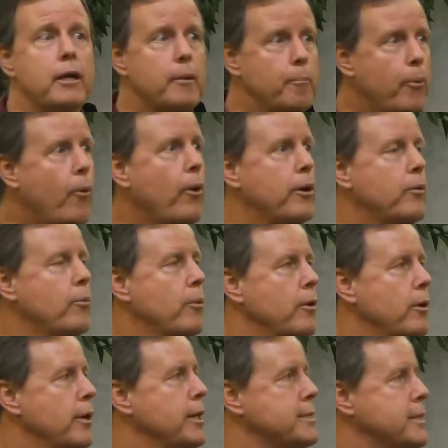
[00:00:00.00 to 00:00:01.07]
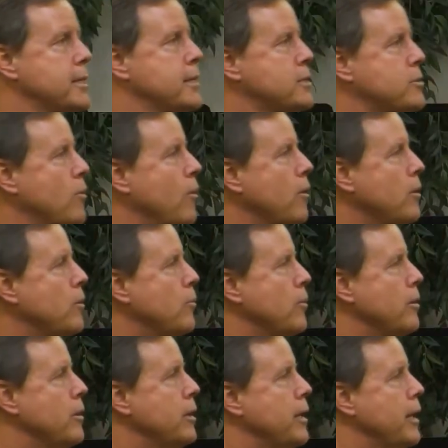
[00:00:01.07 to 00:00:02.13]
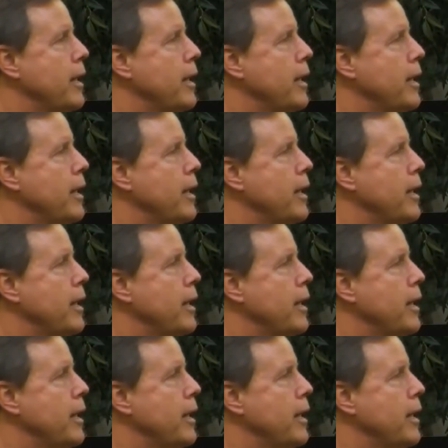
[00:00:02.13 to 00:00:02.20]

important word. It's a historical word.